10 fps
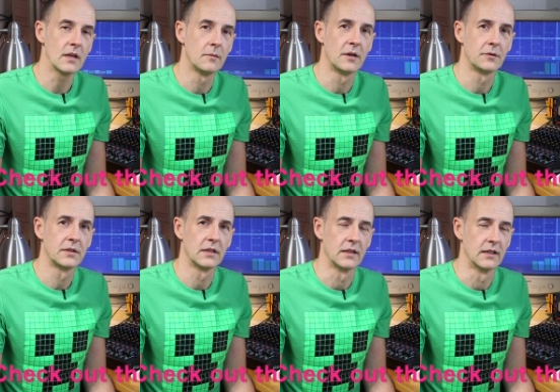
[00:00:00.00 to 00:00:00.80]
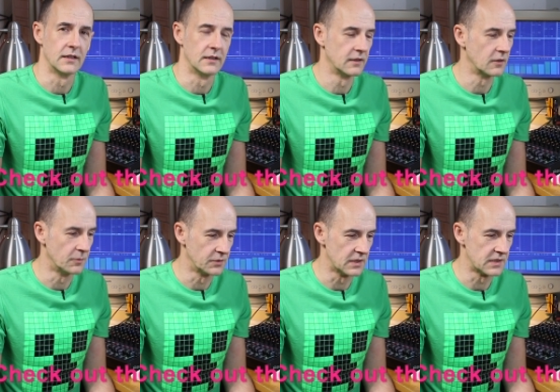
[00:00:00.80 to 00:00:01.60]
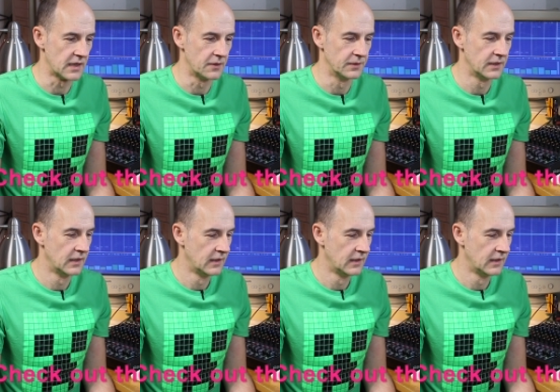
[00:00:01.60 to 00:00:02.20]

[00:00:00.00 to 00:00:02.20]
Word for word: about computer sound